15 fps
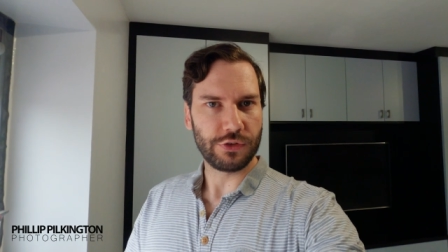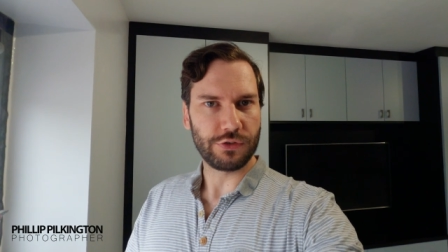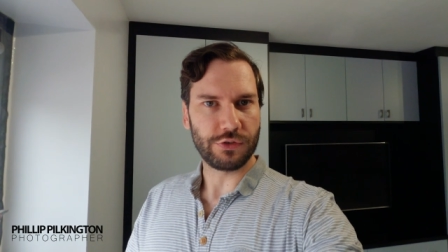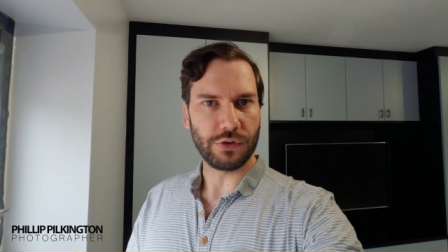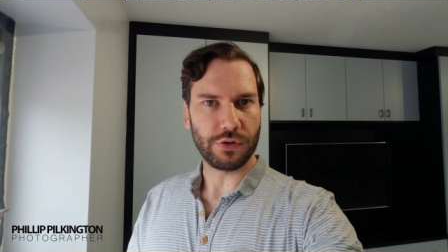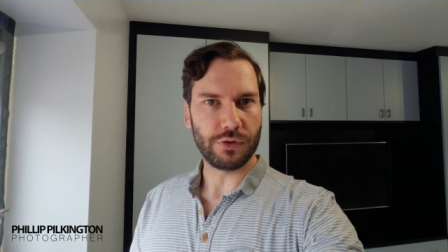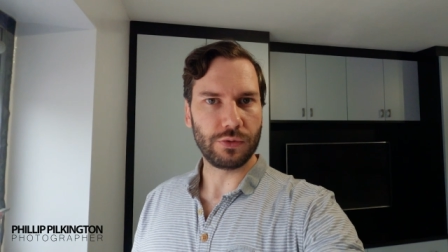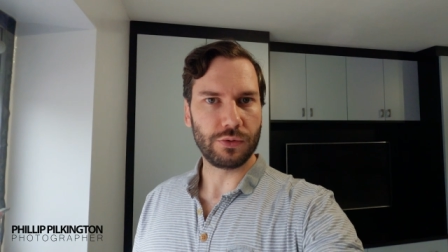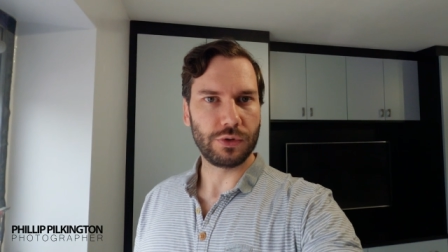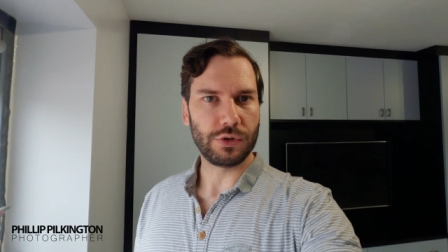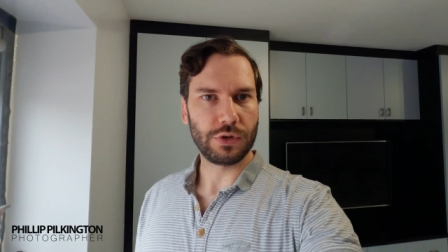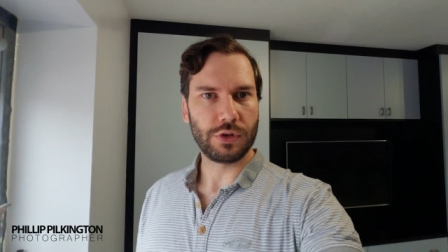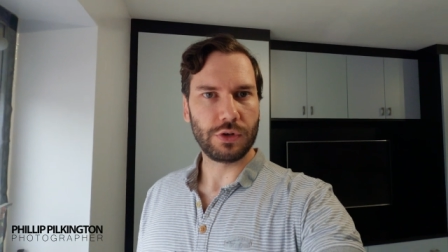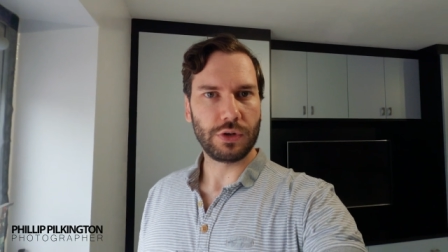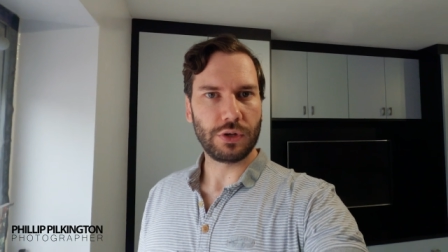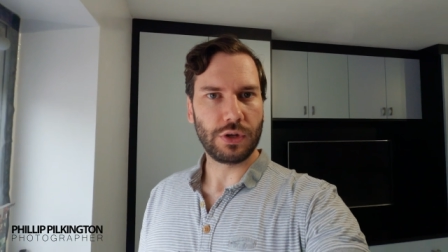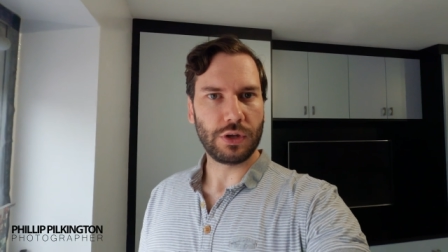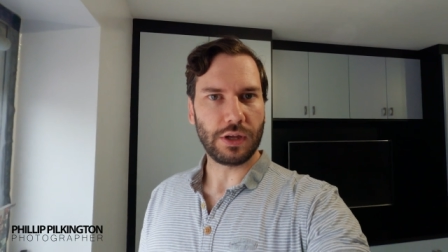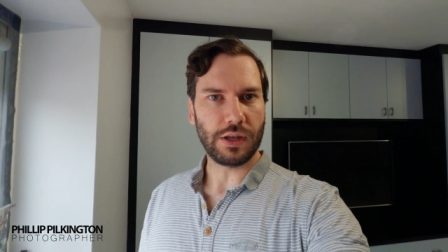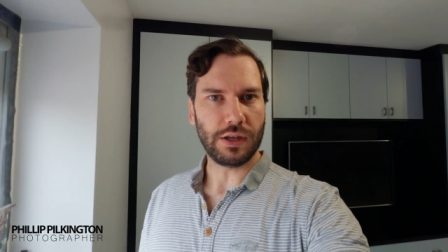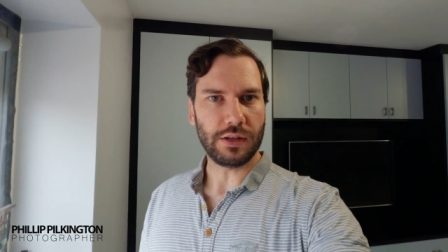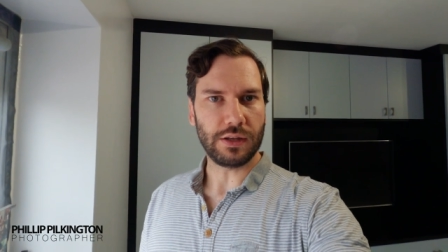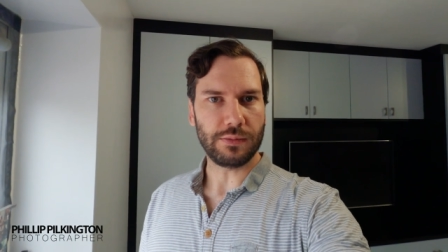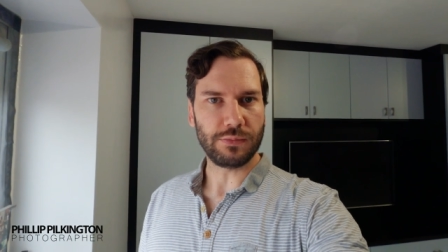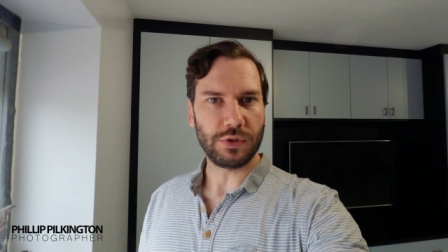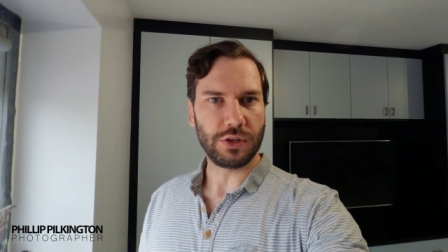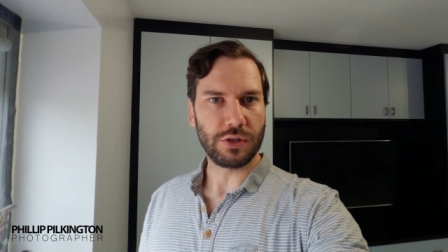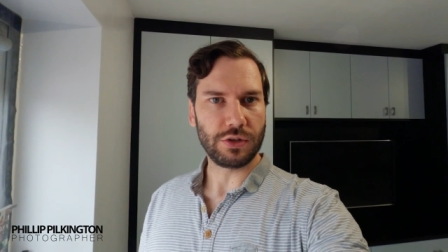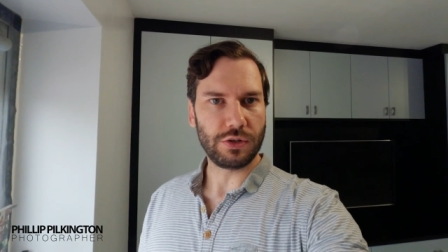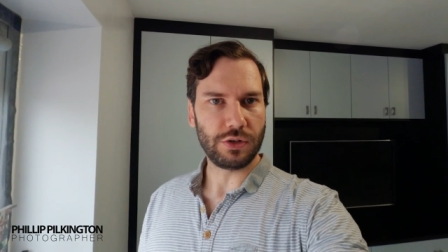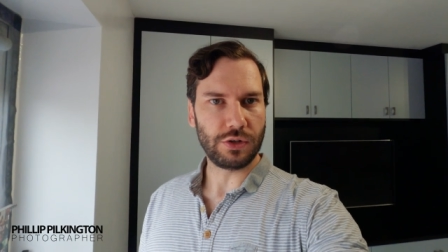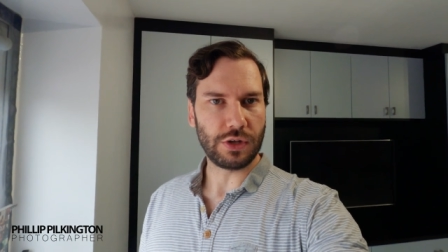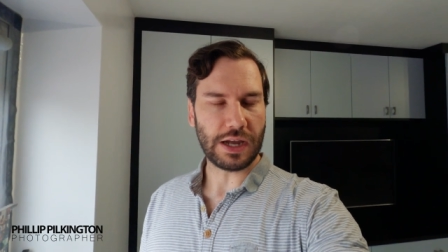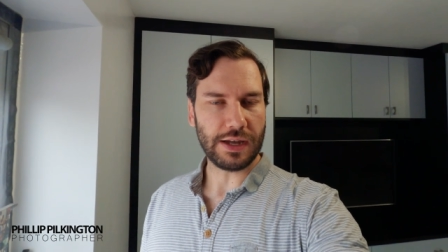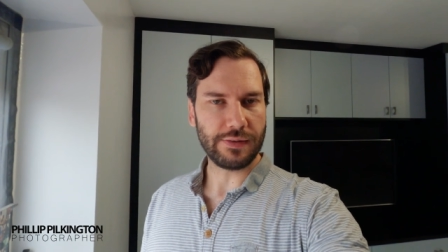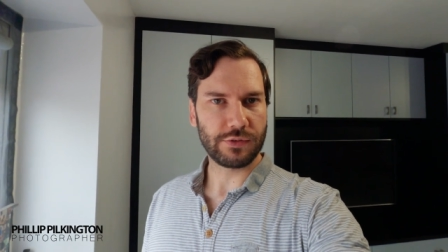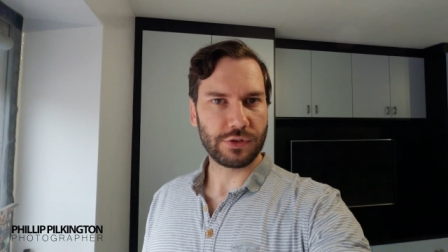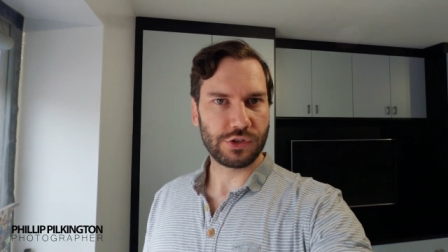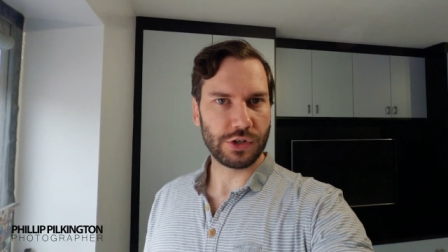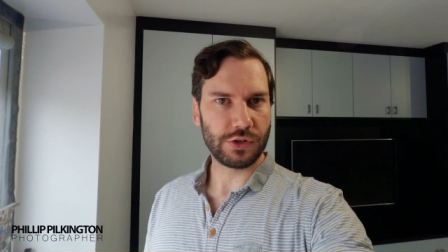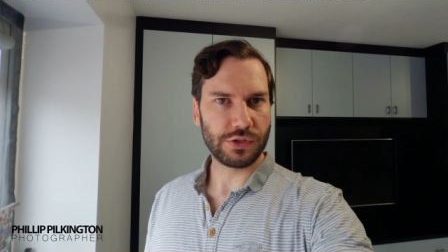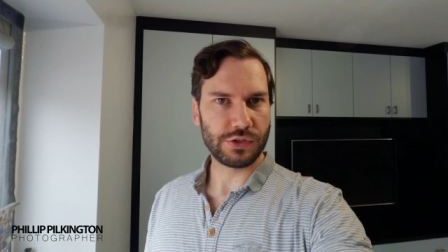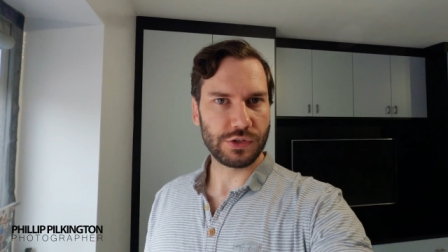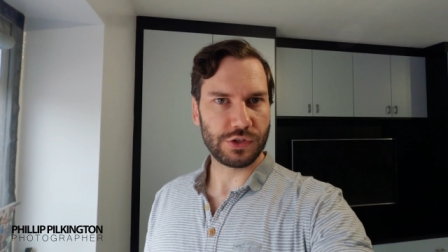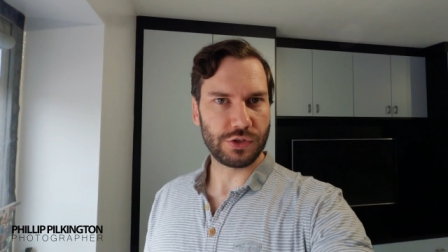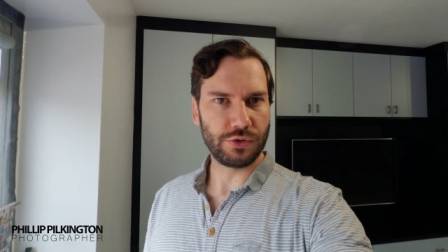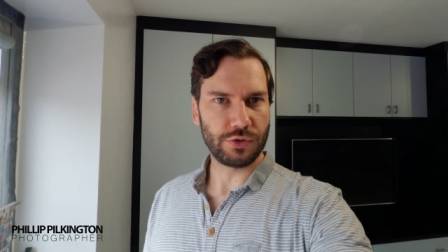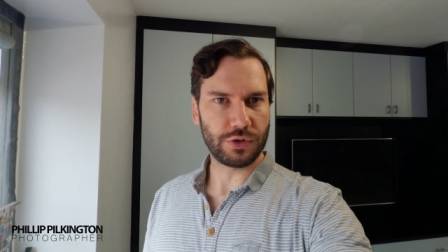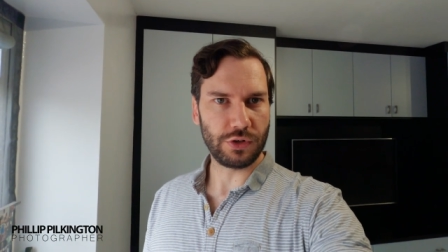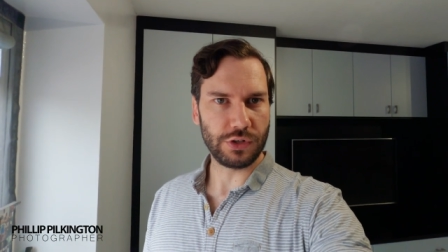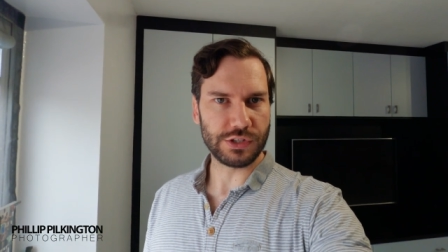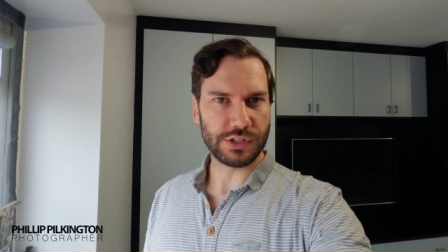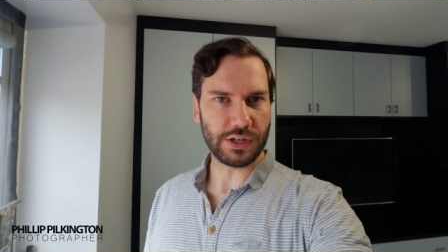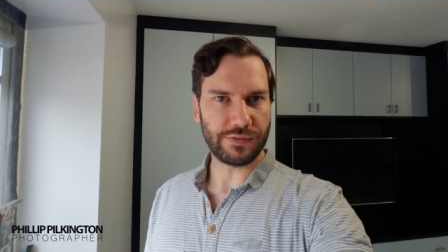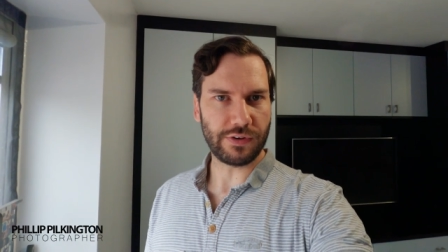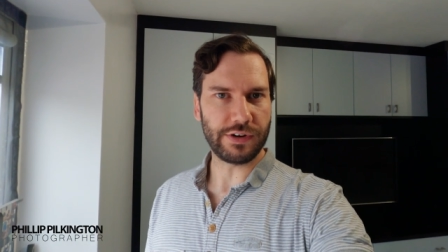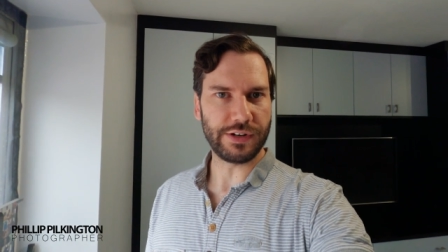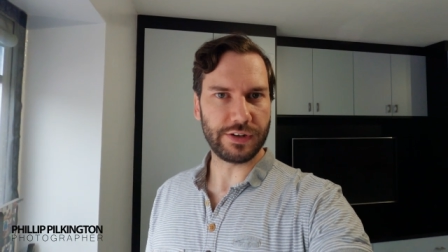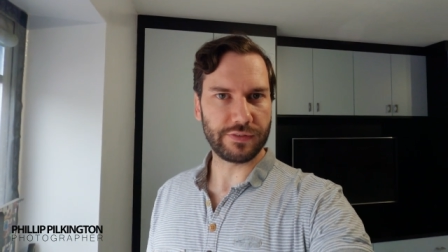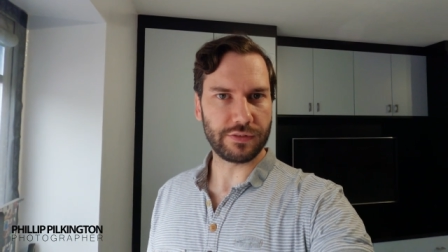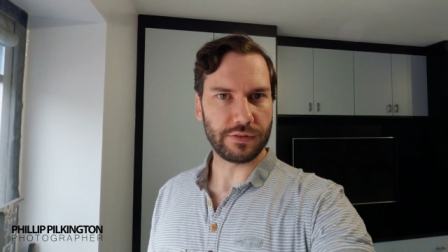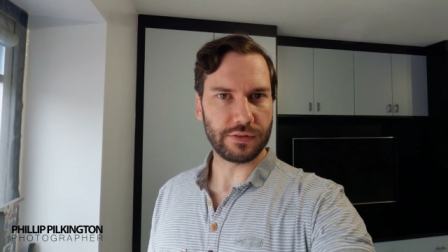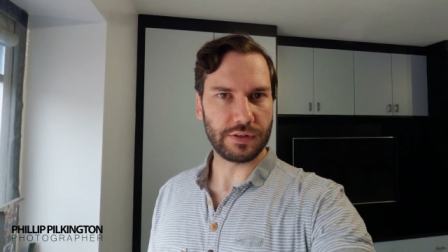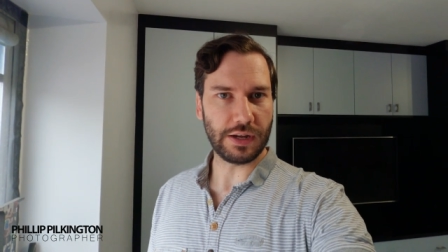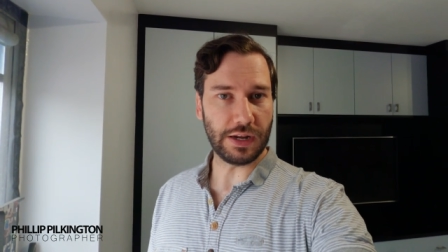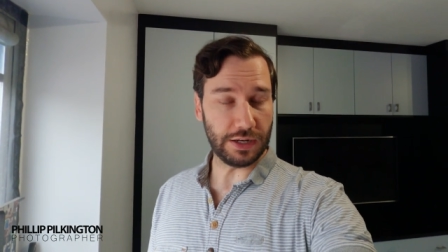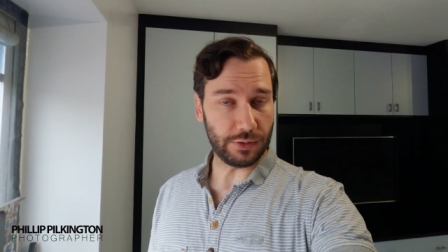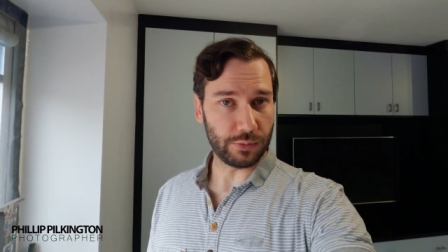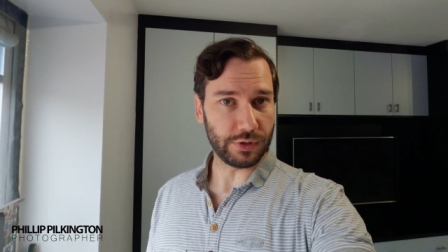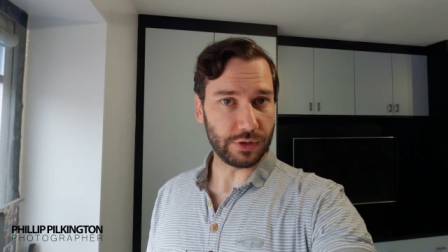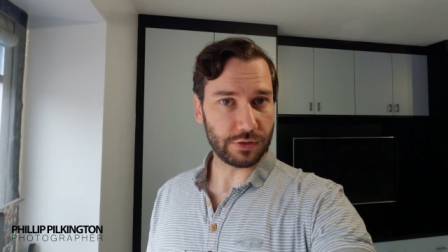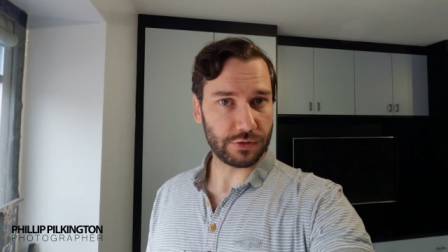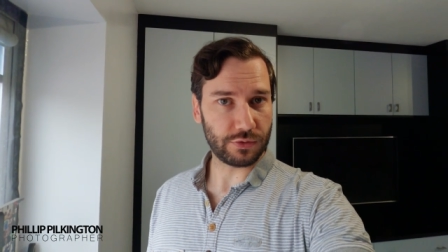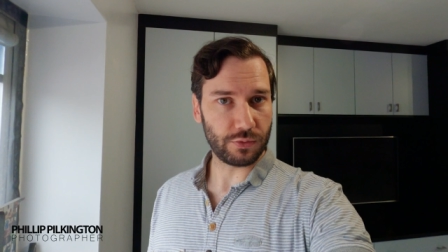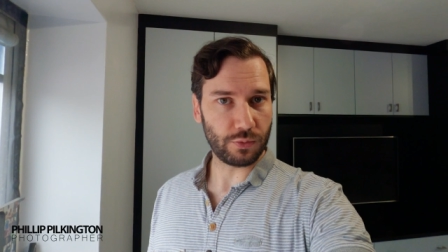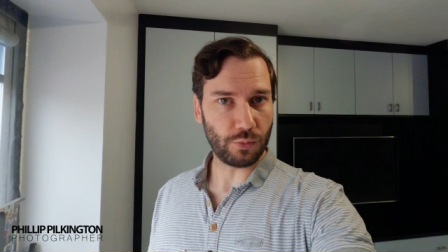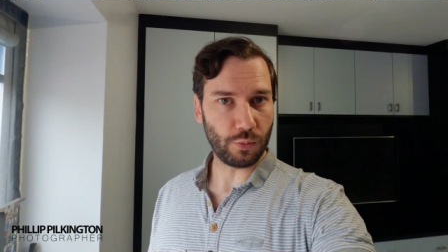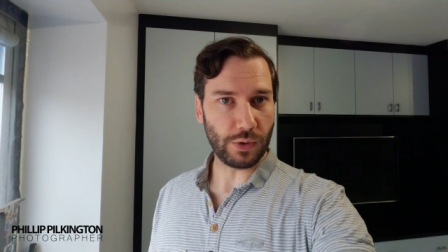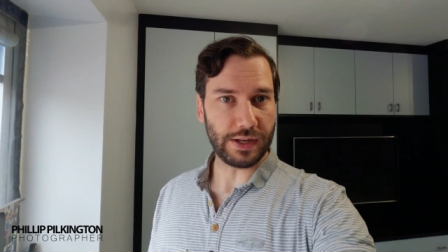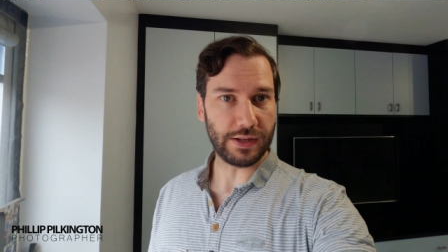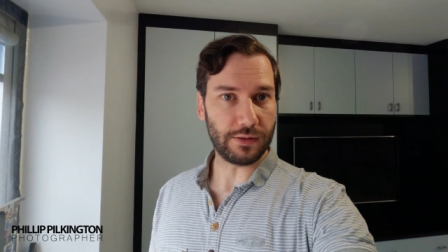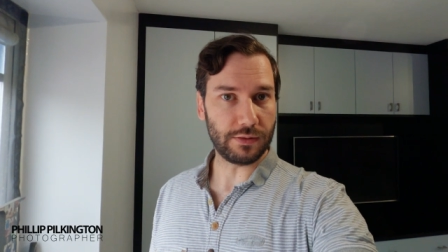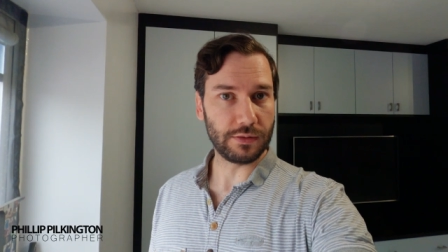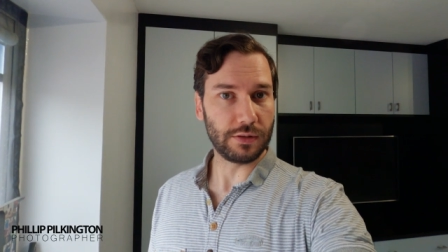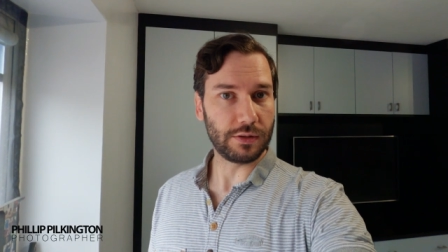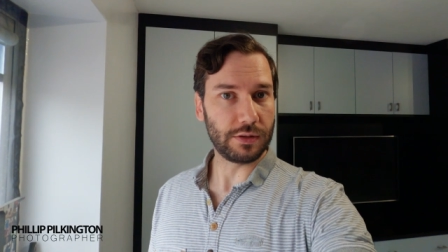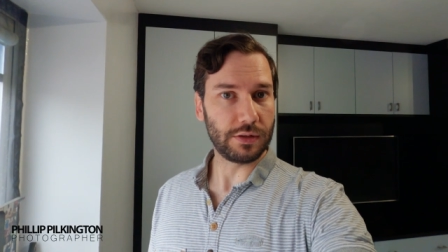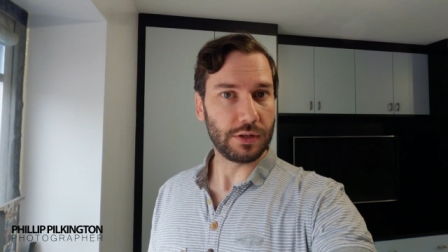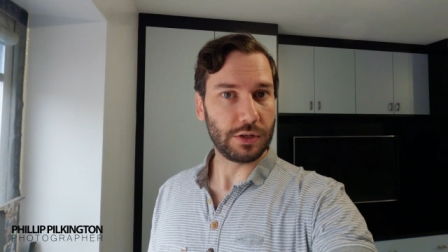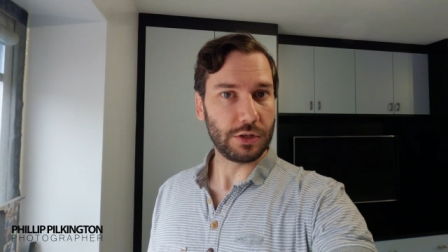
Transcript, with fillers: So um, you, I've chosen two colors that are very different and it worked well.